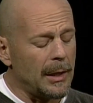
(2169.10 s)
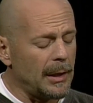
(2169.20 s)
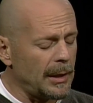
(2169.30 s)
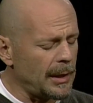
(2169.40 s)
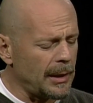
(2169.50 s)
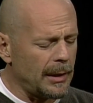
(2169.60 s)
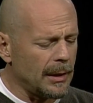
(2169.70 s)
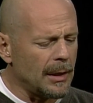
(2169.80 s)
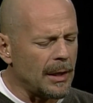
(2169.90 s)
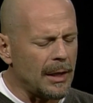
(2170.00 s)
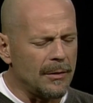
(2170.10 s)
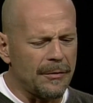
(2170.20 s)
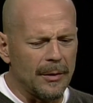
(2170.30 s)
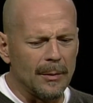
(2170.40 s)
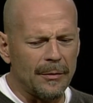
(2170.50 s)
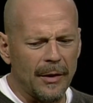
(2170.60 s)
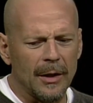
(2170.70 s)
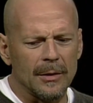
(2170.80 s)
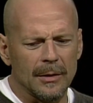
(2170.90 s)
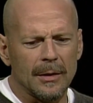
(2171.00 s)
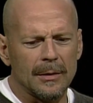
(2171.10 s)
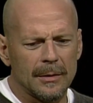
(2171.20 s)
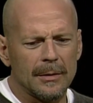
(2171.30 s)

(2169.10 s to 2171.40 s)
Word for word: and and had the film failed, uh,